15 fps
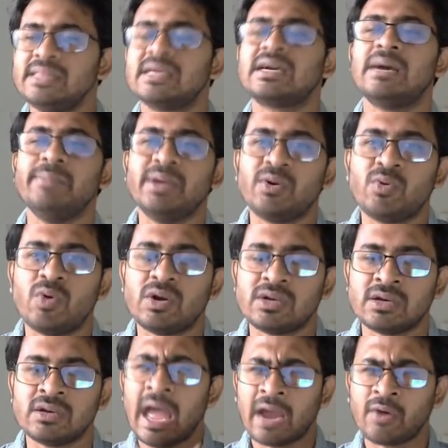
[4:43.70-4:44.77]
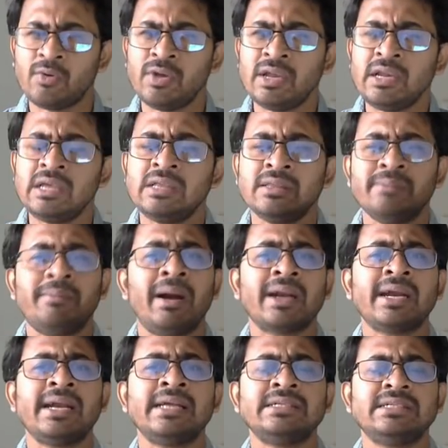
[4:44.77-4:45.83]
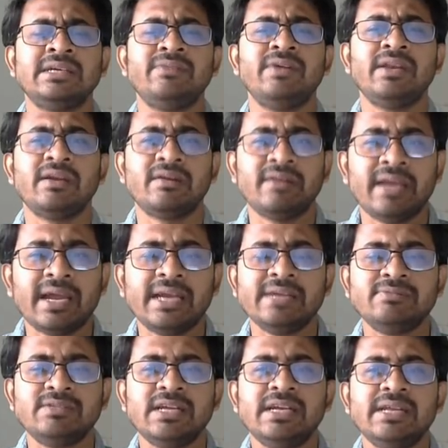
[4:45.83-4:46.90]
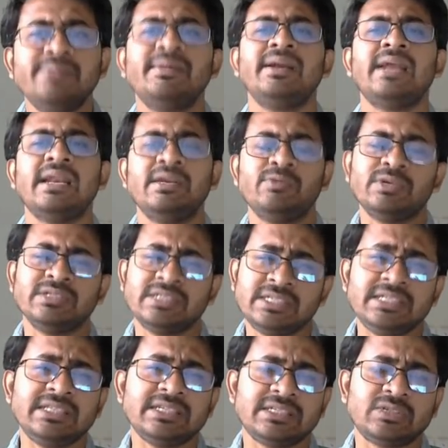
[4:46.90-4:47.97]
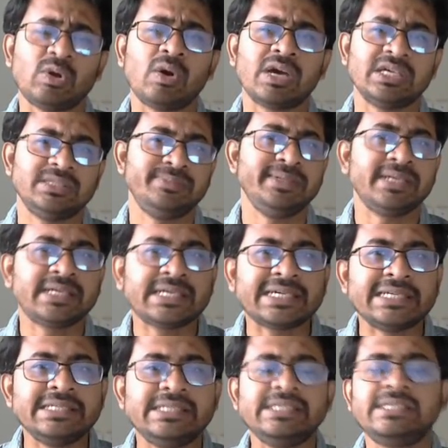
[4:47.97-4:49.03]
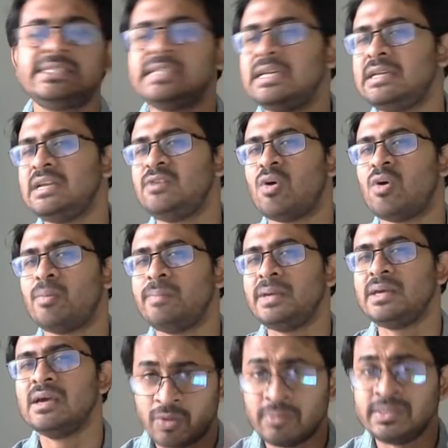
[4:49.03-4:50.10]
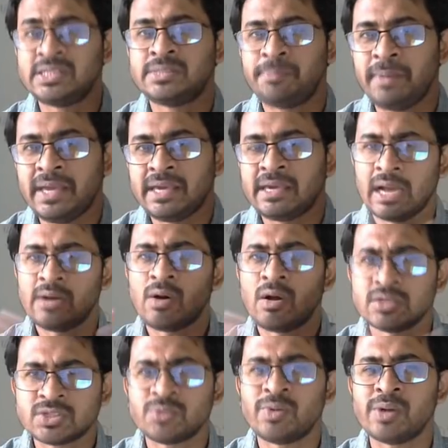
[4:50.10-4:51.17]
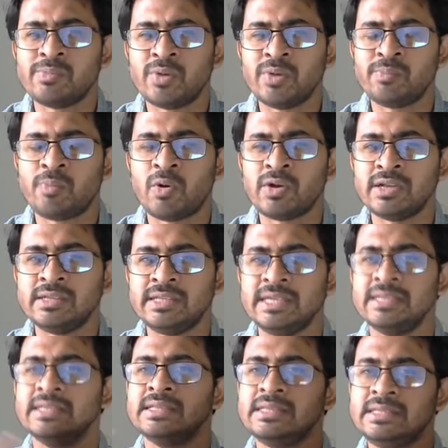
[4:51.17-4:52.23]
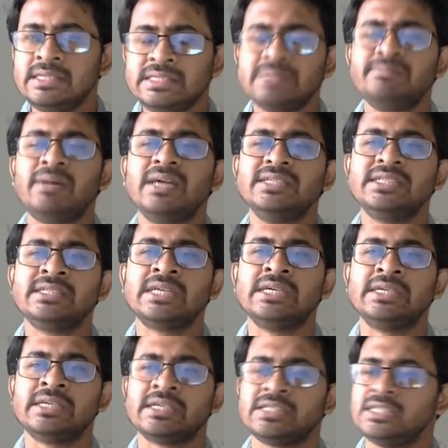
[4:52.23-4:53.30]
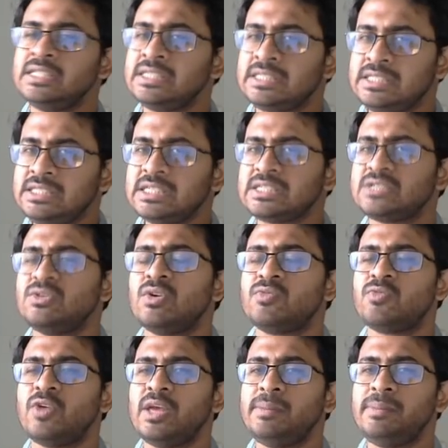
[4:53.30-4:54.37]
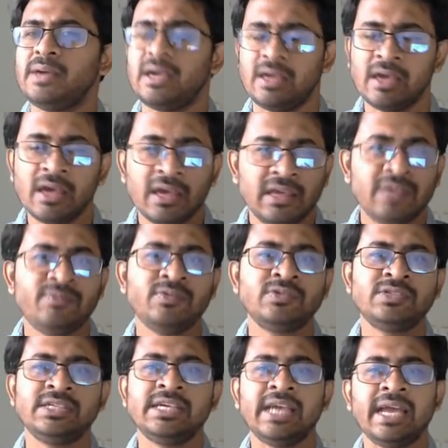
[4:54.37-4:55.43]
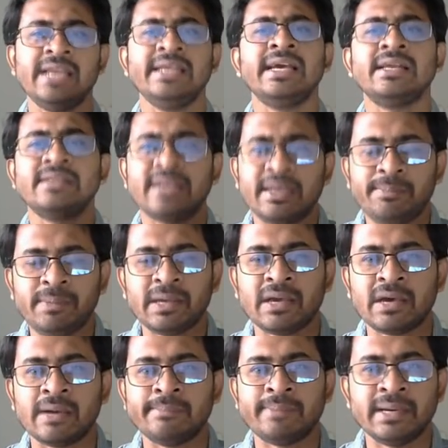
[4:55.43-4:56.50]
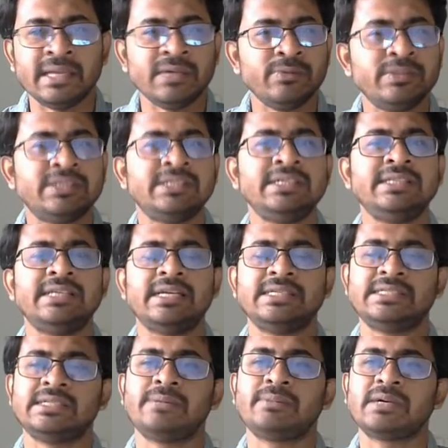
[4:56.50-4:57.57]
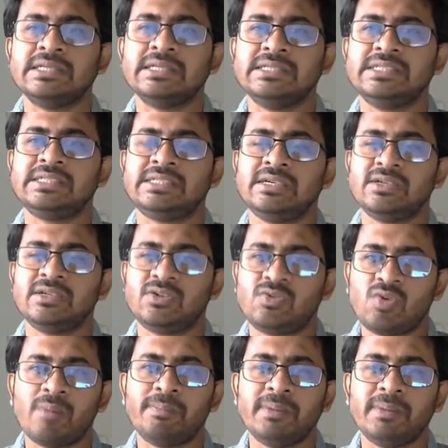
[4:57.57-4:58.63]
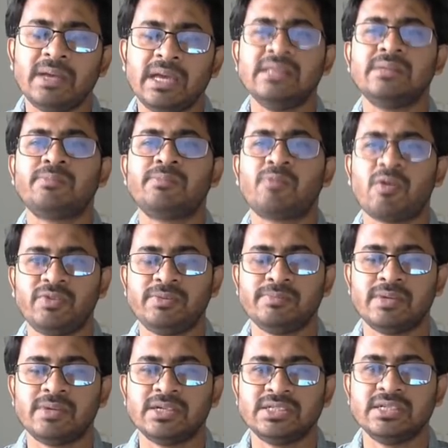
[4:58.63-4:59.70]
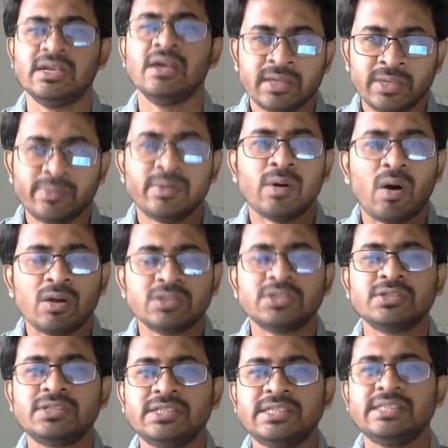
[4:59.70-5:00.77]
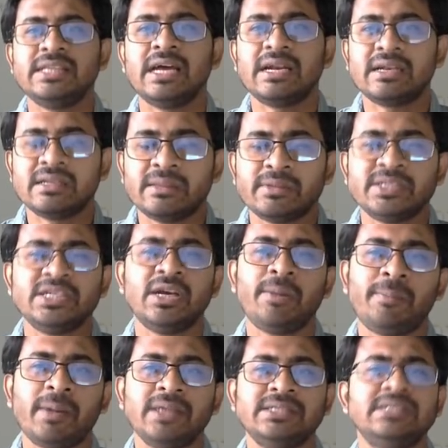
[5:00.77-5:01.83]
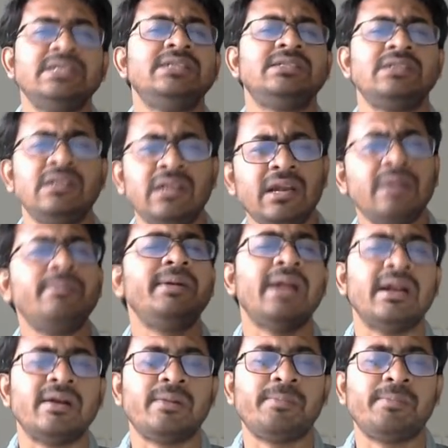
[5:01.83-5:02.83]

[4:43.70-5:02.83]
in the coming quarter. Accordingly, the market has given a negative sentiment, and you can see the stock has been consistently dropping from its peak. And also one more important thing, this margin contraction is just not for API. If you see any other API company, you will see there is a consistent drop in the profit margin. You will also see that the share price is a little bit under